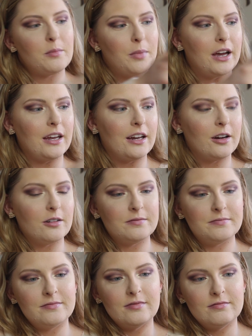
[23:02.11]
but you know,
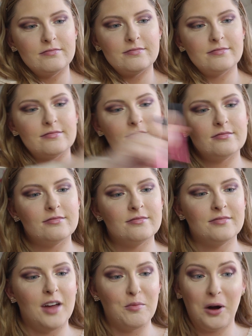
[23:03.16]

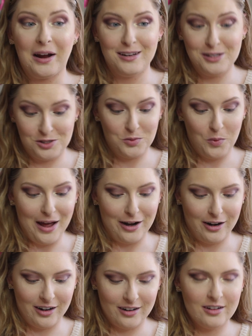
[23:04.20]
I'm wearing a
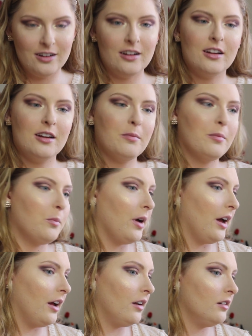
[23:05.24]
sweater,
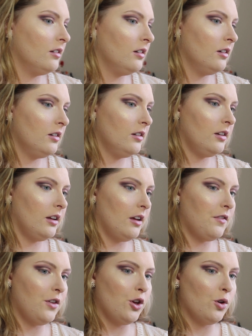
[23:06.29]
but
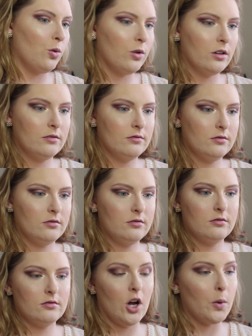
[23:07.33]
if you
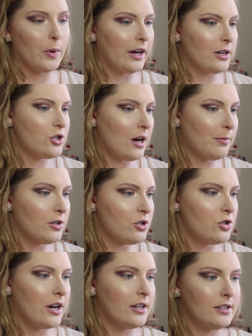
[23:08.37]
are wearing a strapless
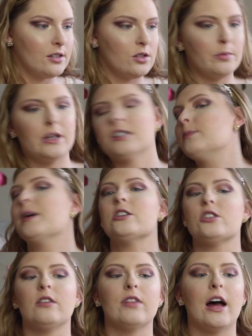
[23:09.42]
dress, this will be
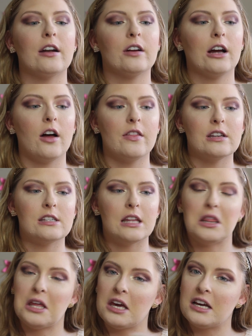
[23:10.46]
especially flattering on this in
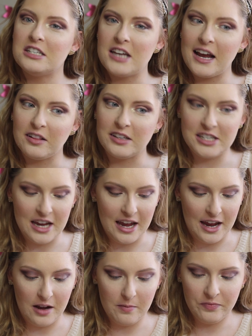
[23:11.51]
the
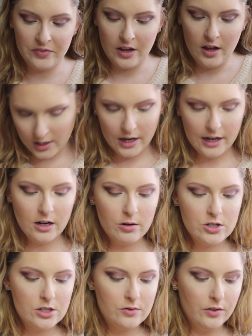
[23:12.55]
décolleté. You know,
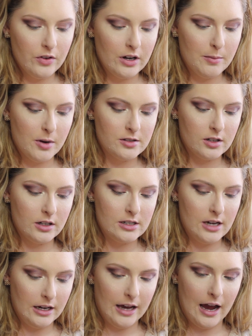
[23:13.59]
just for fun, I'm also going to
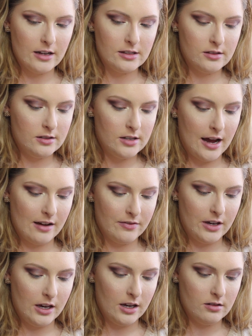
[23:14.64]
take
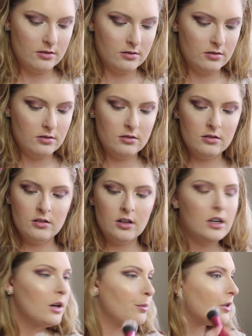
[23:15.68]
taffy,
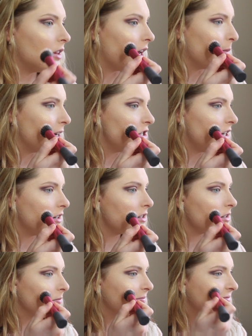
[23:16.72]
put that on my cheeks.